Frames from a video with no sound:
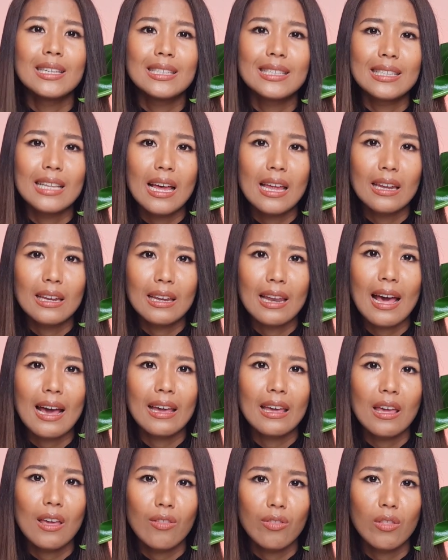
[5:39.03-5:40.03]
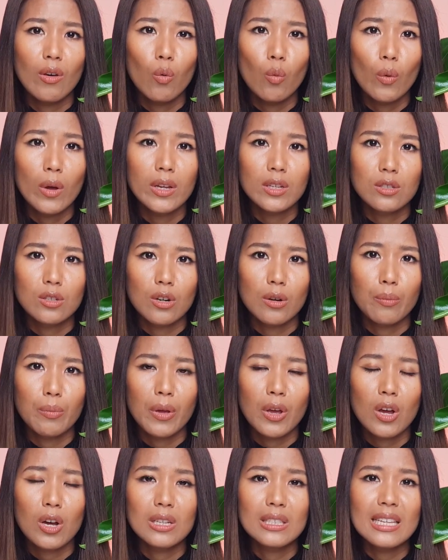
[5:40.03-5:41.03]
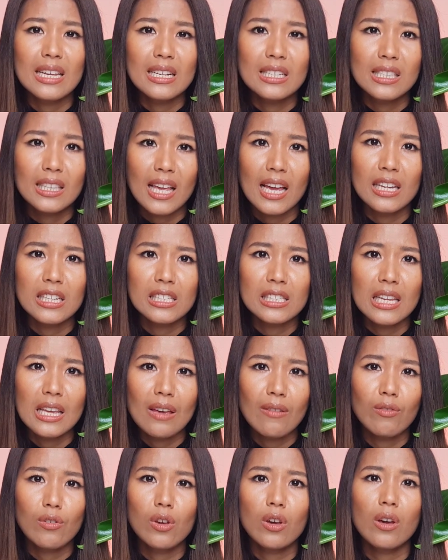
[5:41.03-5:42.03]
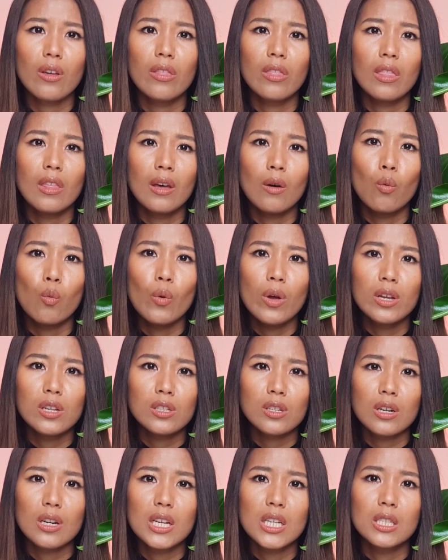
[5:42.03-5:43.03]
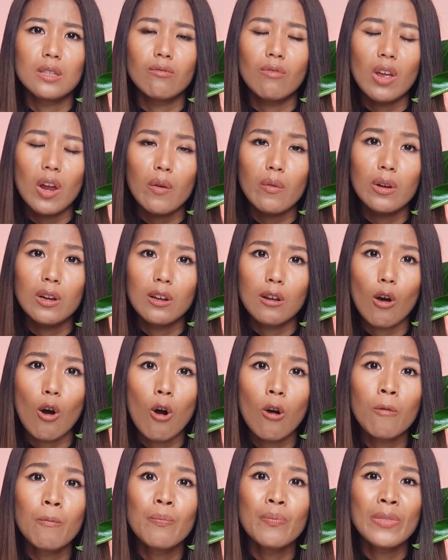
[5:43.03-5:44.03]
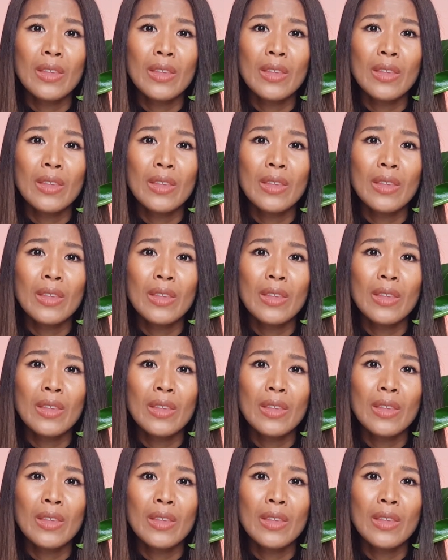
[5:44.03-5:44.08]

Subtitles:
sunlight in the winter, because in Scandinavia the winter is very long,